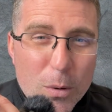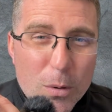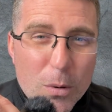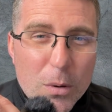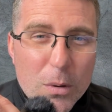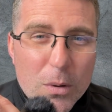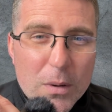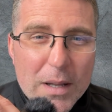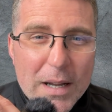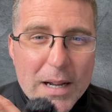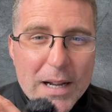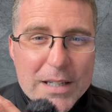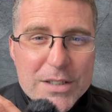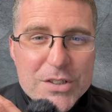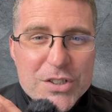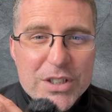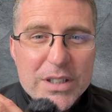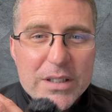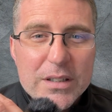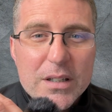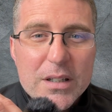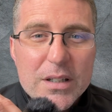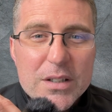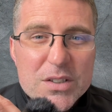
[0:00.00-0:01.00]
oral
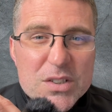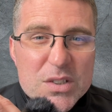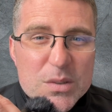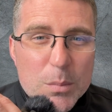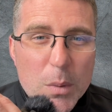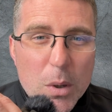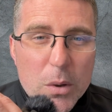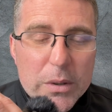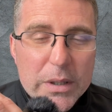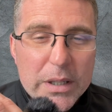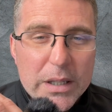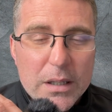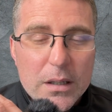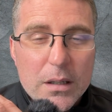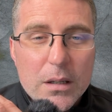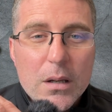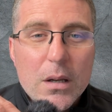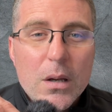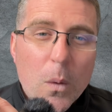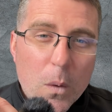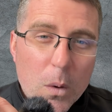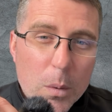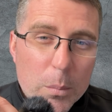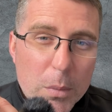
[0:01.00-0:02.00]
hygiene, smoking,
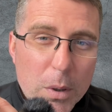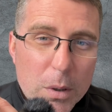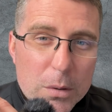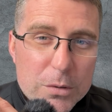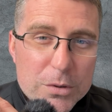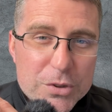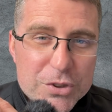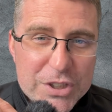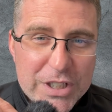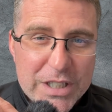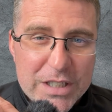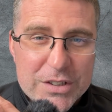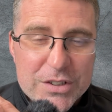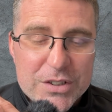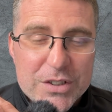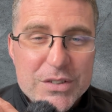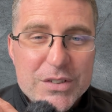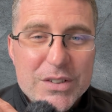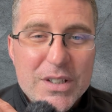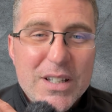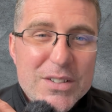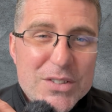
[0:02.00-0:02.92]
hormonal changes,